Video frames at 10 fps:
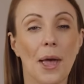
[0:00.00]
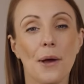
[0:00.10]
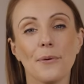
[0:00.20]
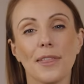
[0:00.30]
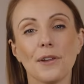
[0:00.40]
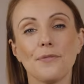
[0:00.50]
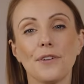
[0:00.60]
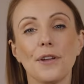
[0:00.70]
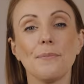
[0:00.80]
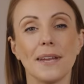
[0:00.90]
Within a
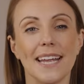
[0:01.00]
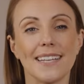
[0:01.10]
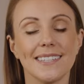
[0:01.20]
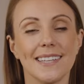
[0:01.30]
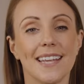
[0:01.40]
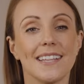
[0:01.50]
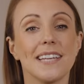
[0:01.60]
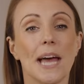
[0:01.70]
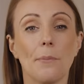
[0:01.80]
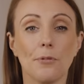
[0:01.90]
few minutes, the
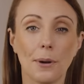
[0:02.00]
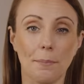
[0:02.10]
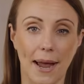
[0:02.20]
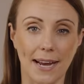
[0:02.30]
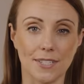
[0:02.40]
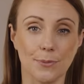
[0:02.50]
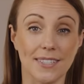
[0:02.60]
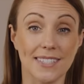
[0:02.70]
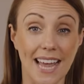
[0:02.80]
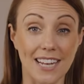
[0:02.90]
Temperin Max will
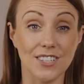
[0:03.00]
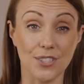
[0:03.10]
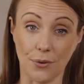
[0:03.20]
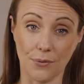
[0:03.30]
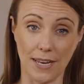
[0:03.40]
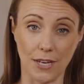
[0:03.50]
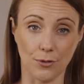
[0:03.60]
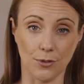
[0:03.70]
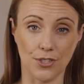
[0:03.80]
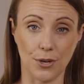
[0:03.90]
set softly in your
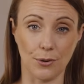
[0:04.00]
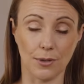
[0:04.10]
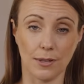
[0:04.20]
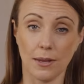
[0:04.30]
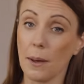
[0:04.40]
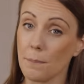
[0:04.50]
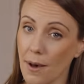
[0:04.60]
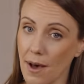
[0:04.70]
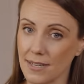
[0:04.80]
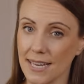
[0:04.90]
tooth,
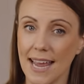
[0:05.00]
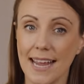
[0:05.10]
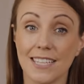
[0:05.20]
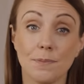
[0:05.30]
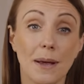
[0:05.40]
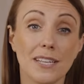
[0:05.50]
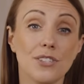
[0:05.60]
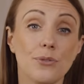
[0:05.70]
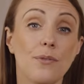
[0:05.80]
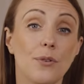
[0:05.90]
but it's best
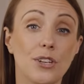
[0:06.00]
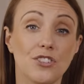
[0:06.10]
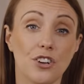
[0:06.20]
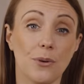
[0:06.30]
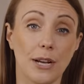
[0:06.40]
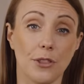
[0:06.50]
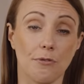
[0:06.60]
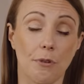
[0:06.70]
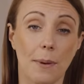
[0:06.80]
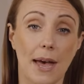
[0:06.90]
to avoid chewing on the
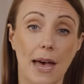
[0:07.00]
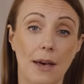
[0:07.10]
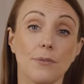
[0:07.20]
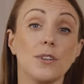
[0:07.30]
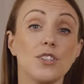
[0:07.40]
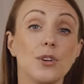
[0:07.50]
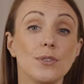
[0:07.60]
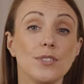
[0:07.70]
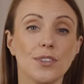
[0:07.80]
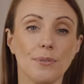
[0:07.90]
repair for 2
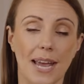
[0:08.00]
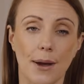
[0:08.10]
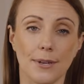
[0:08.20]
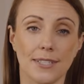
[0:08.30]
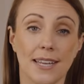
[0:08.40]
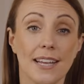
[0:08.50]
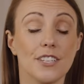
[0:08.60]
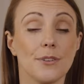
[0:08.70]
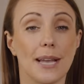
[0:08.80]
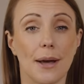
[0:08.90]
to 3 hours
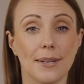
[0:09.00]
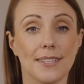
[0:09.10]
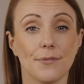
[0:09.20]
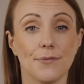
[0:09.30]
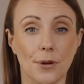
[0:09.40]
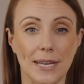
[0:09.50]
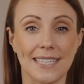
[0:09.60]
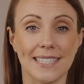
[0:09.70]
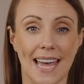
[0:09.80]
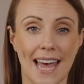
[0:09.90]
to allow it to fully
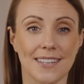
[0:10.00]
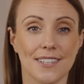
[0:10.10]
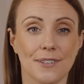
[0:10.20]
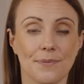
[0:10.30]
set.